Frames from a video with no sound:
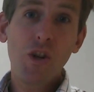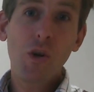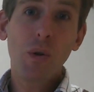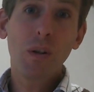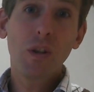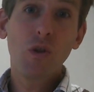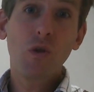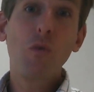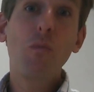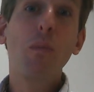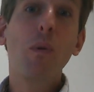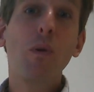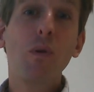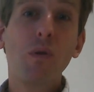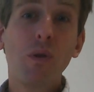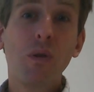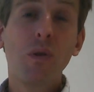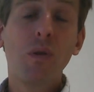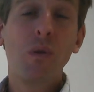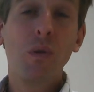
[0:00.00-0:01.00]
you're
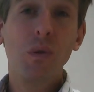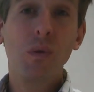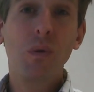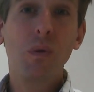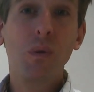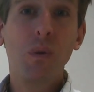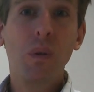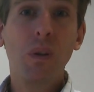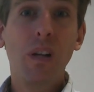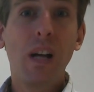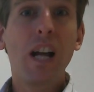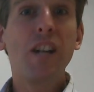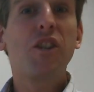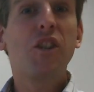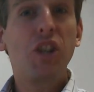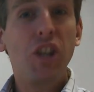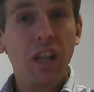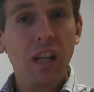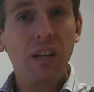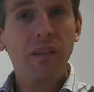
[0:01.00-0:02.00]
supposed to
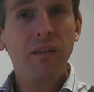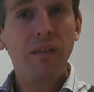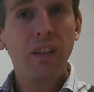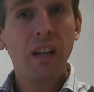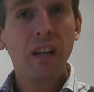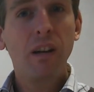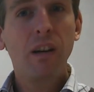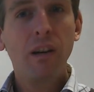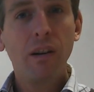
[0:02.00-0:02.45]
achieve